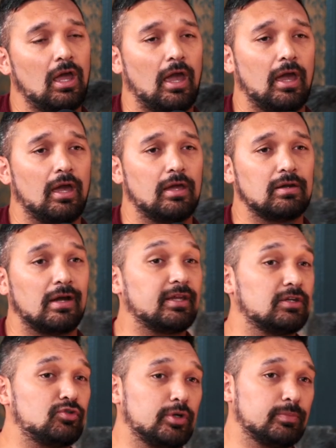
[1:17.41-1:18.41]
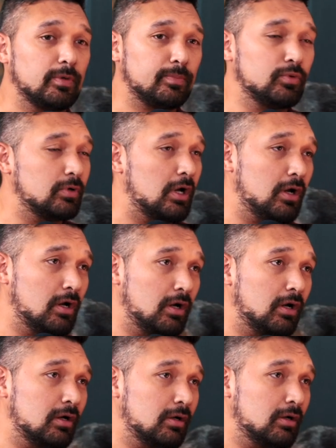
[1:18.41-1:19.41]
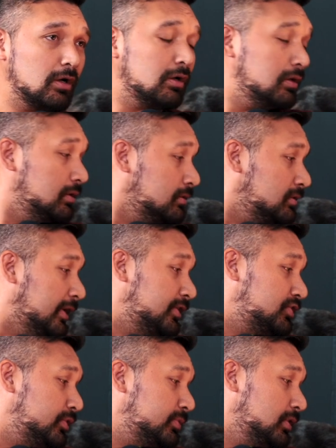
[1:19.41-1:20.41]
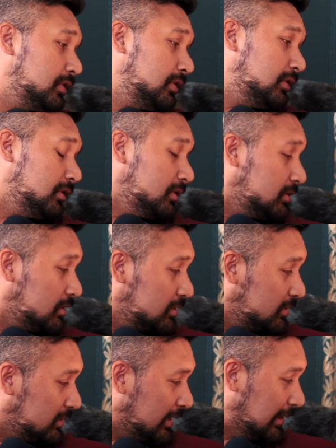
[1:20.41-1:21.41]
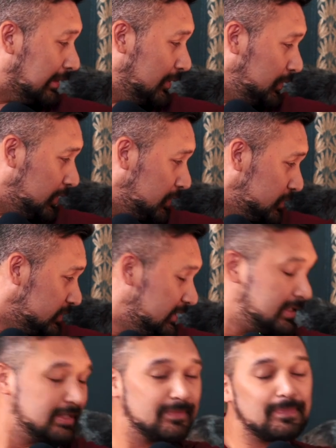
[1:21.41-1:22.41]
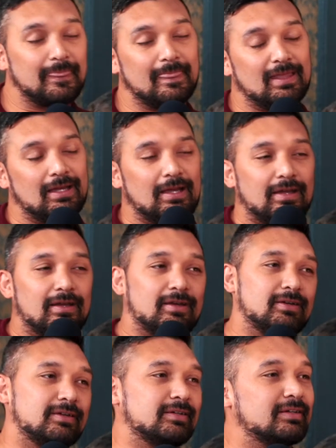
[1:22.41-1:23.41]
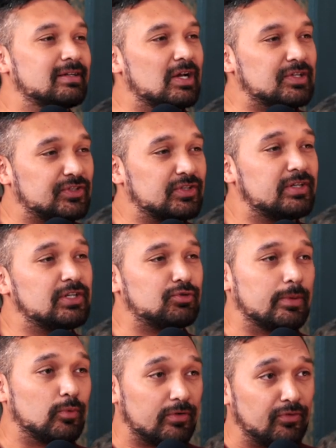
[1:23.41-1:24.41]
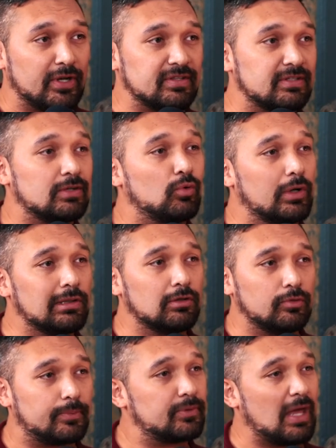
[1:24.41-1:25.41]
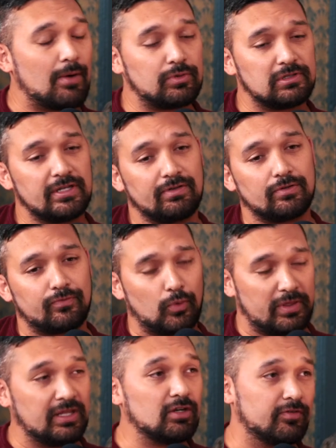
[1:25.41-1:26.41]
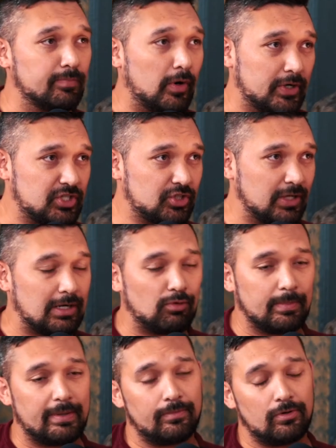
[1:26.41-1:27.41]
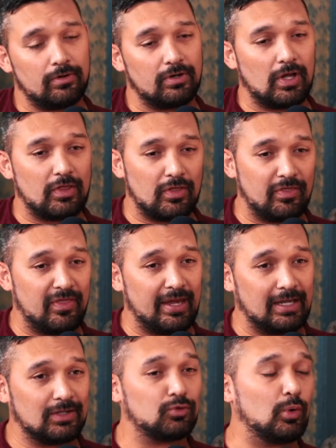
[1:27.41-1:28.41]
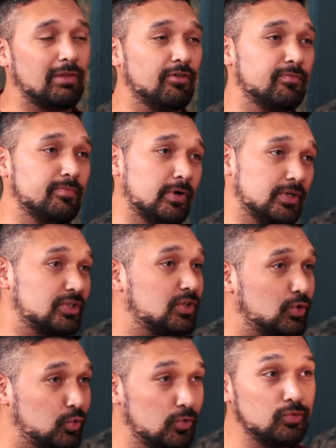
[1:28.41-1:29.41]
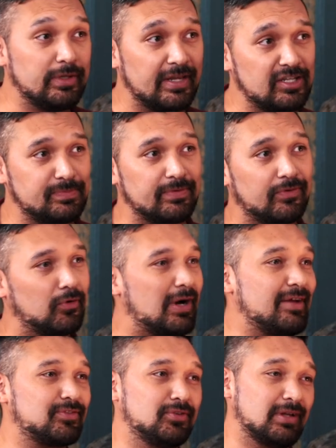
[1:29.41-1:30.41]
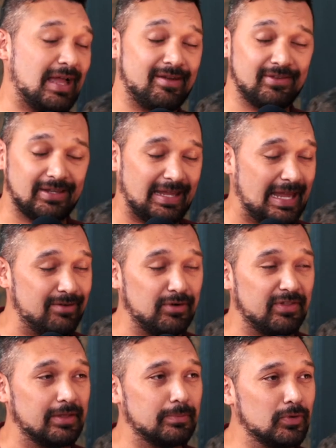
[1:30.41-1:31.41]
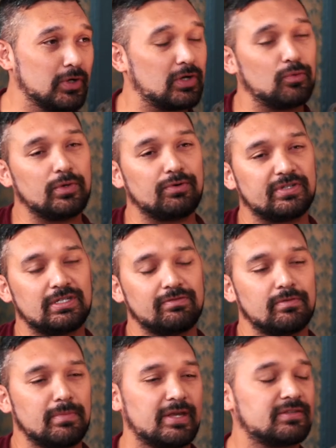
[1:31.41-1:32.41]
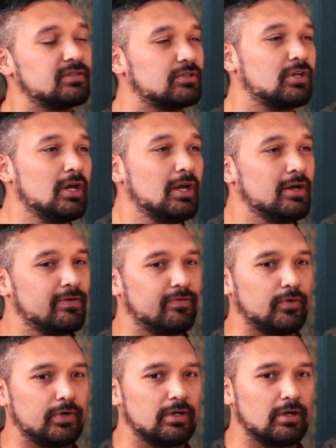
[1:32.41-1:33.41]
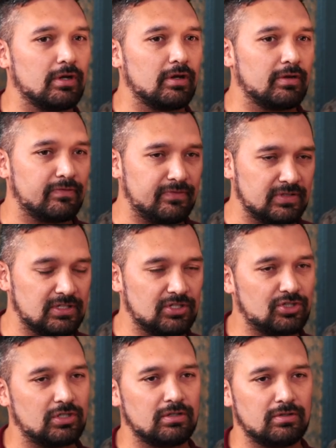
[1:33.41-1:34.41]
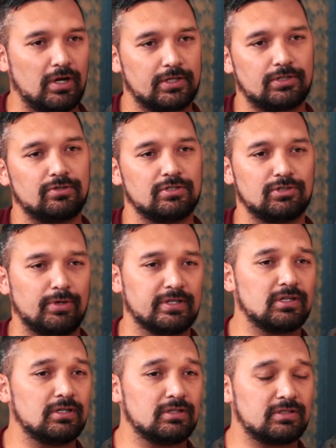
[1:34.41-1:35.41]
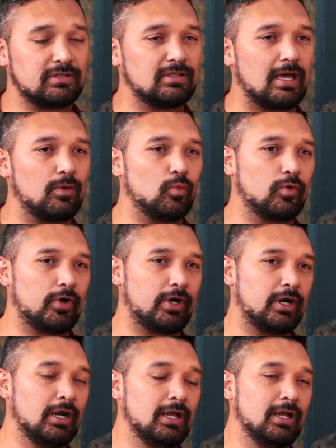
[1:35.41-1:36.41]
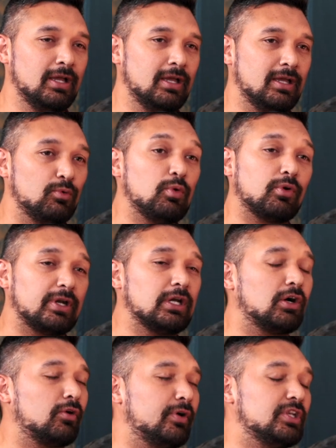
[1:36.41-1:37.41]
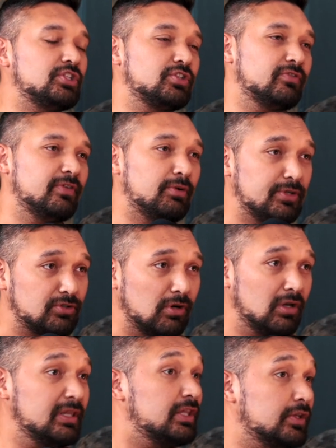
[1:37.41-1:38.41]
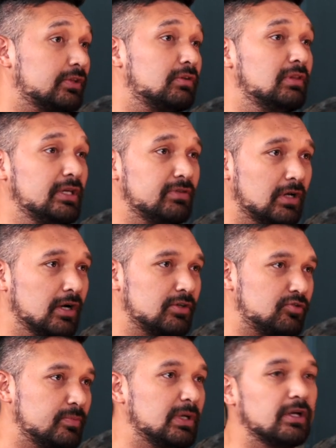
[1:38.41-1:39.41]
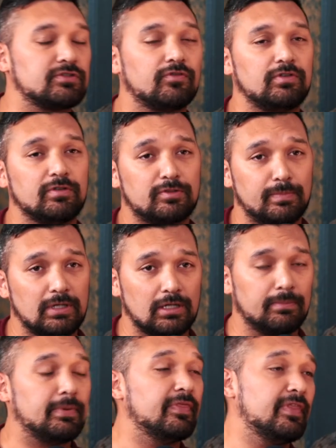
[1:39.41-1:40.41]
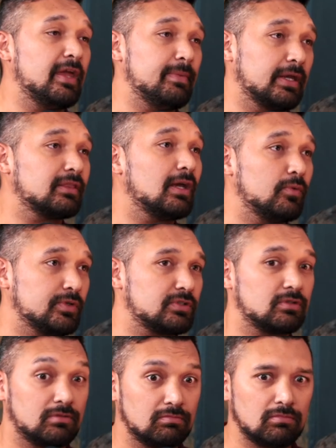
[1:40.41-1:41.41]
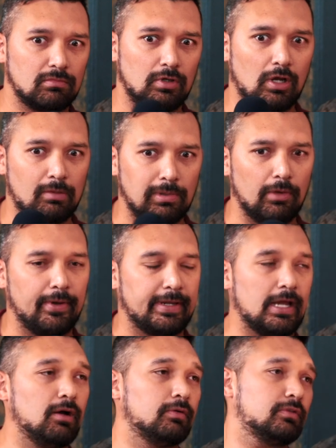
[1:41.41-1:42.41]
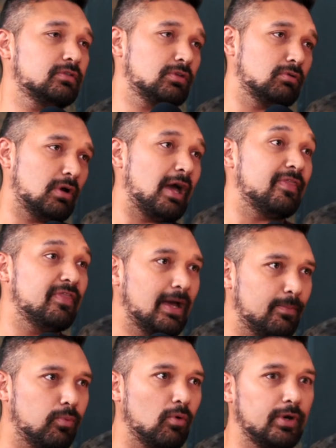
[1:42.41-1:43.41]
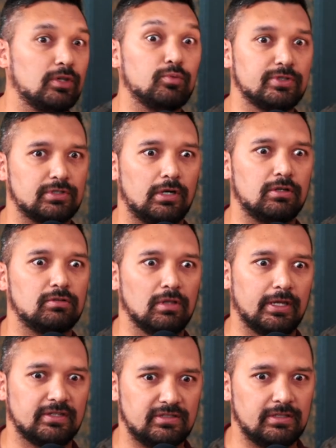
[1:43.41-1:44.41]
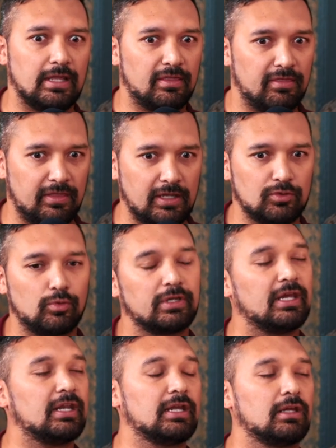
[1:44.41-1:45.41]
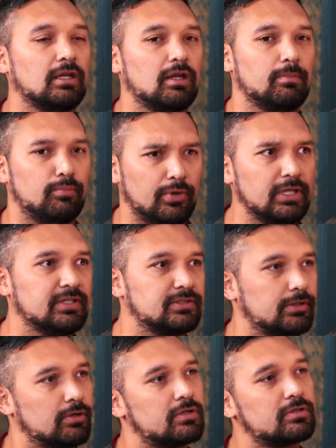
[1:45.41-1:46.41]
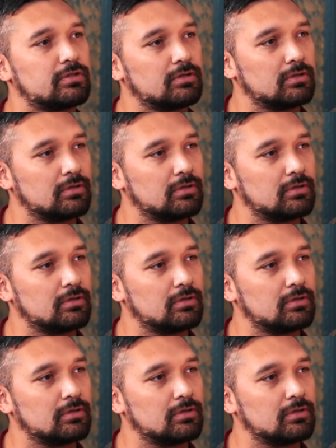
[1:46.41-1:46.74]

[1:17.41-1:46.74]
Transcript: and I had tripped a po- uh, uh, uh, I had tripped a hello you uh, a study trip with friends in Guadeloupe. I was leaving the 14th of March, and I remember the day, 12th of March, two days before, after having everything booked, mm-hmm. we received a message for the physician, doctors, and residents that were we were encouraged very strongly not to leave the country because of this big pandemic that was blowing out. So at that point, wow. we started to like see that things were getting pretty serious.